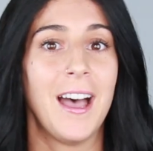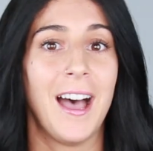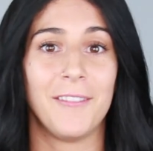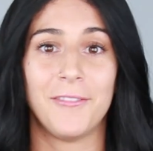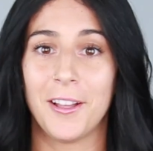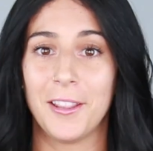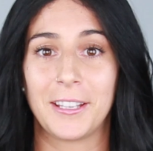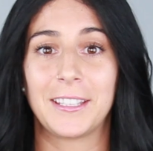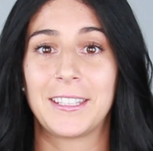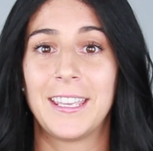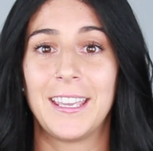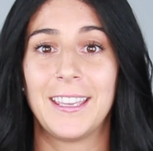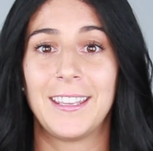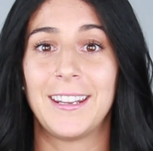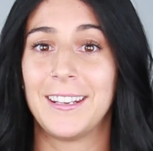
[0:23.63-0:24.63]
I felt like a
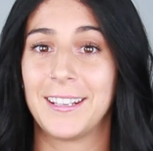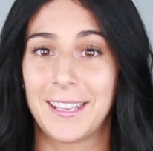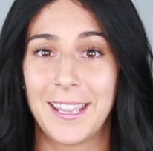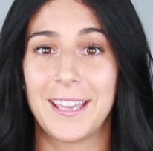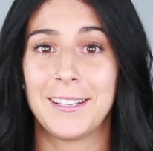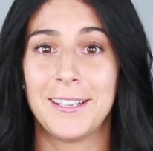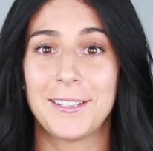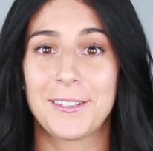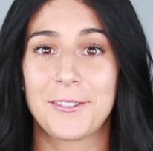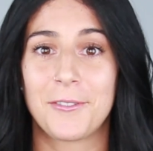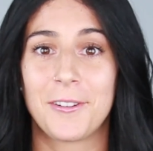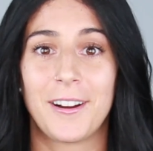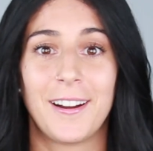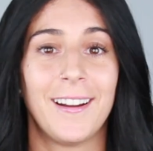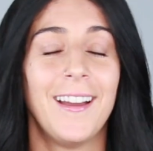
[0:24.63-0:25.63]
kid in a candy
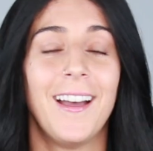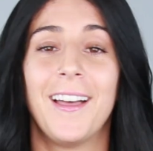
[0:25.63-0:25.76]
store.